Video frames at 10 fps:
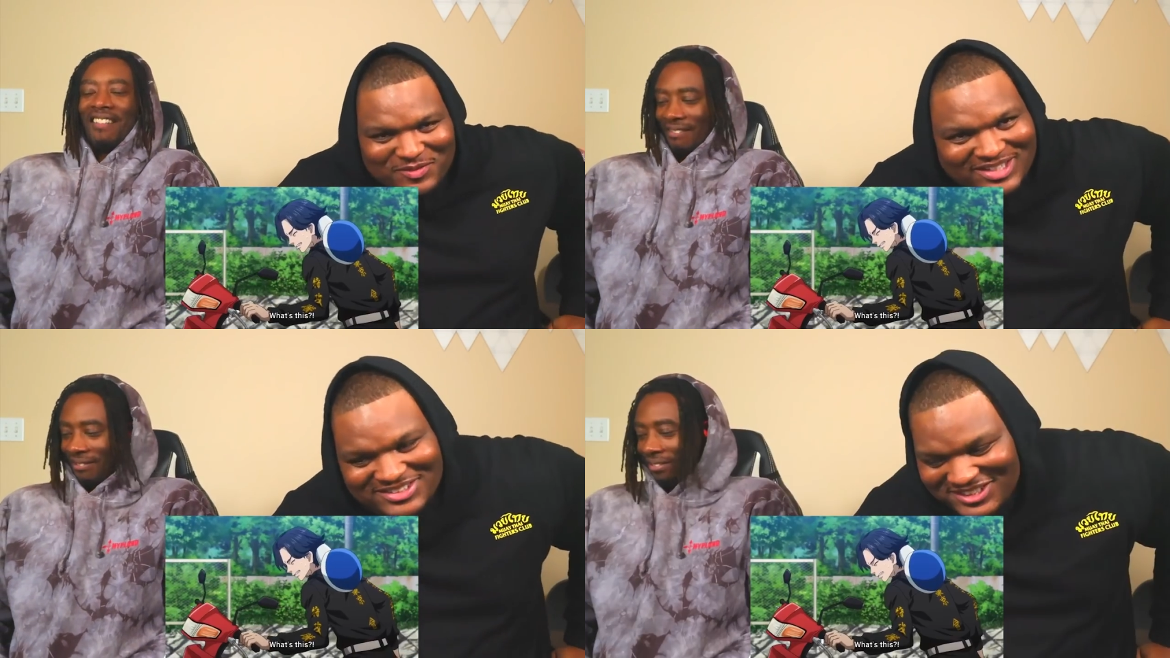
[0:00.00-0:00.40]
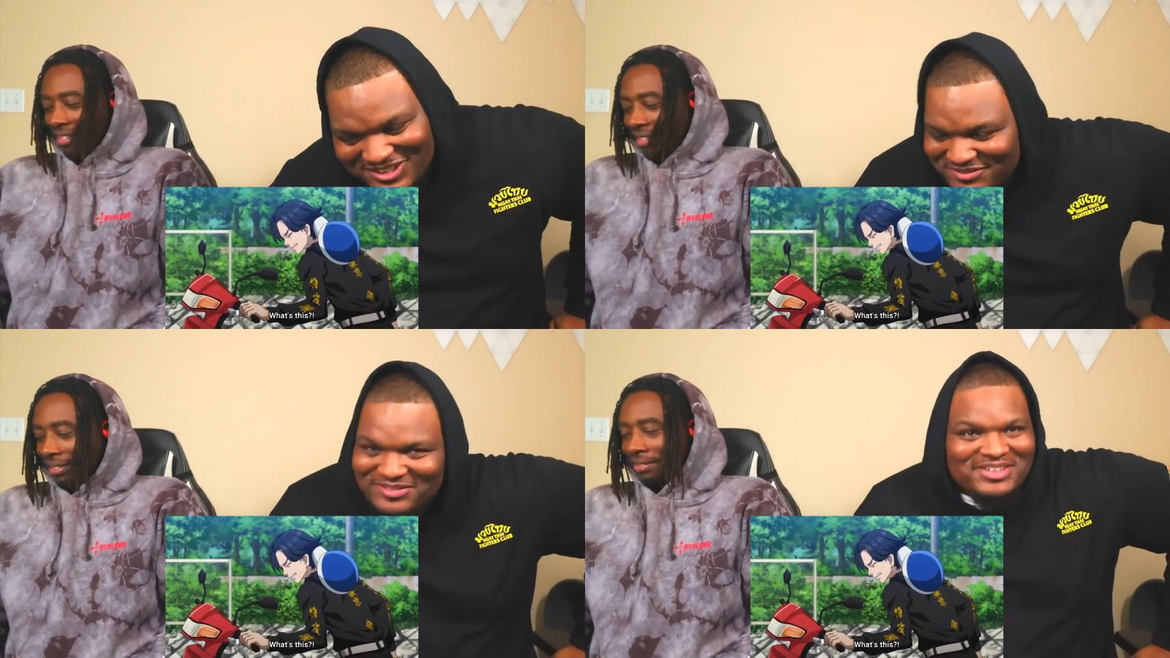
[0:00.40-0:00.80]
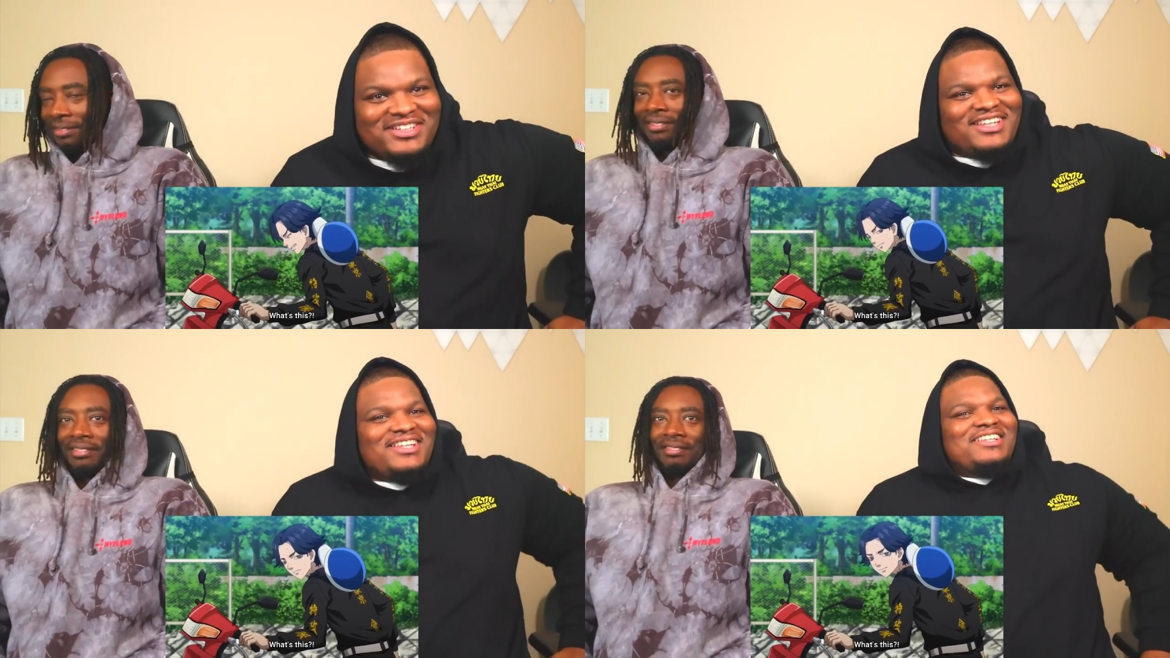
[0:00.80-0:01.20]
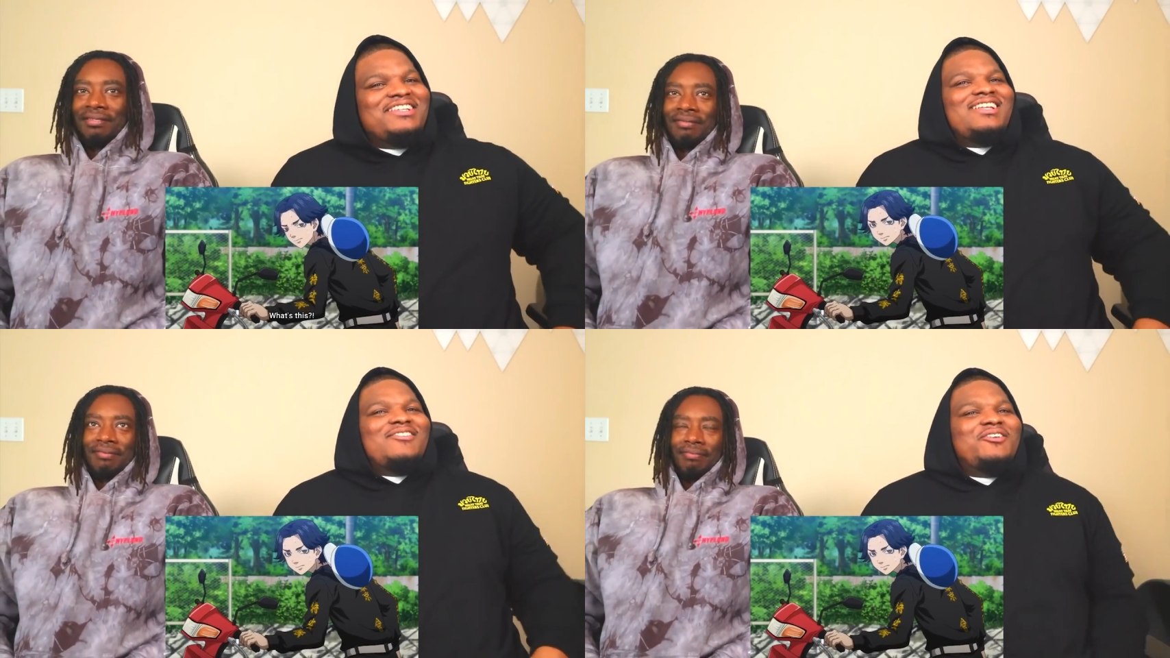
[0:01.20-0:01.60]
Speaker 1: messed up.
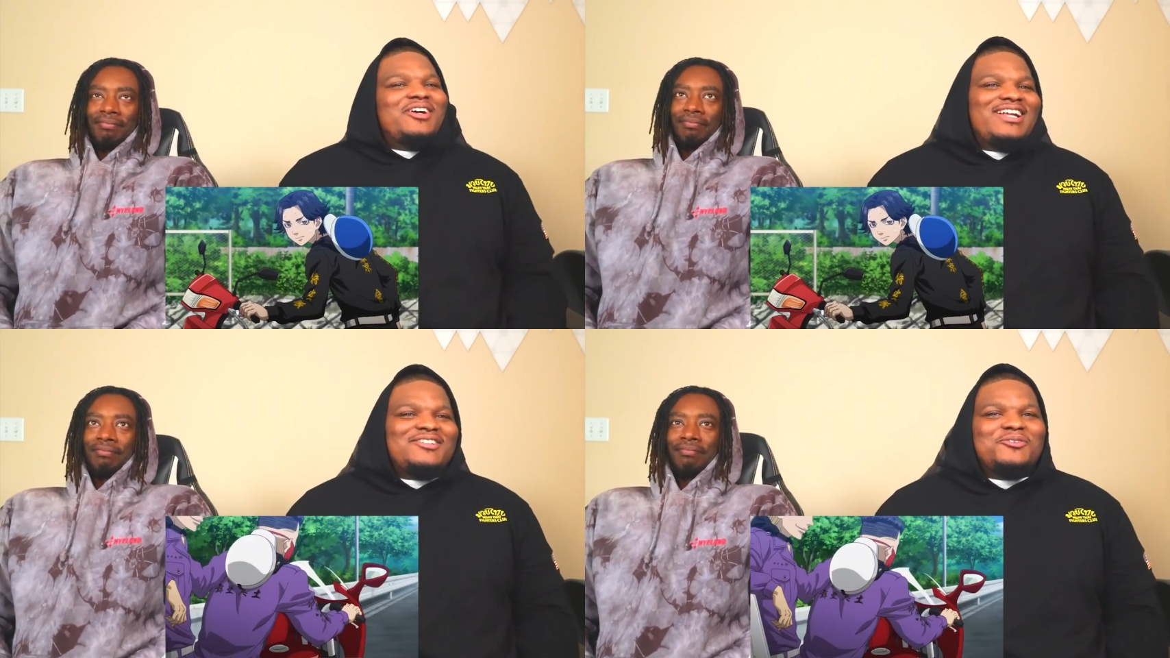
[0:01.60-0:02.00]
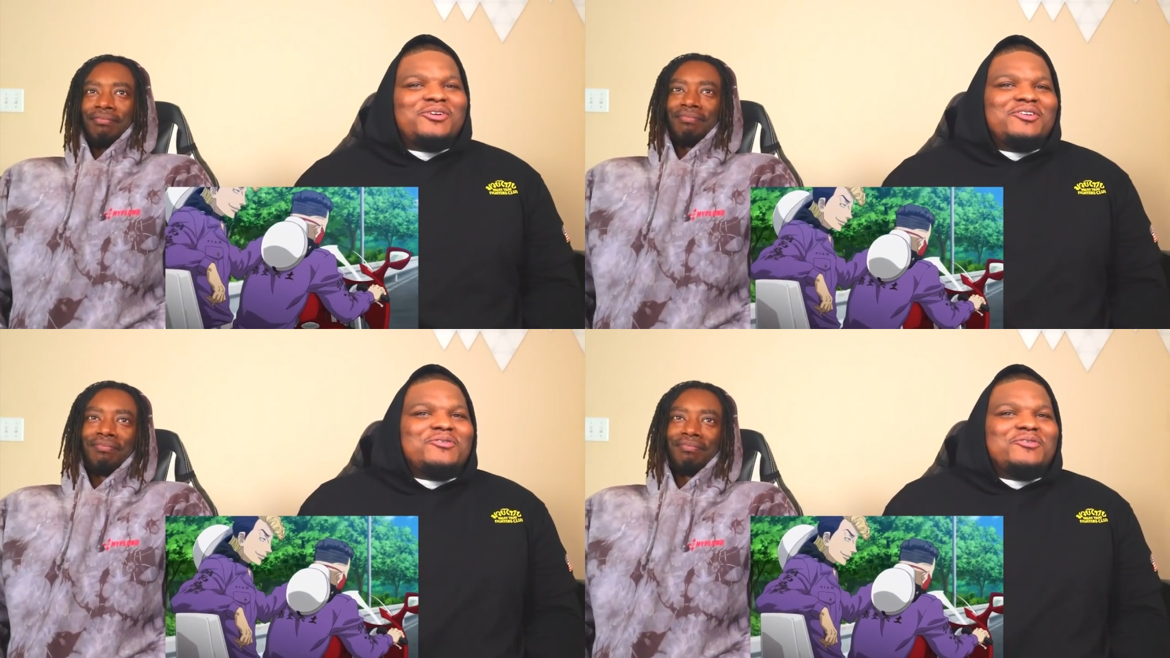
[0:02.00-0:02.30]
We gonna have to run the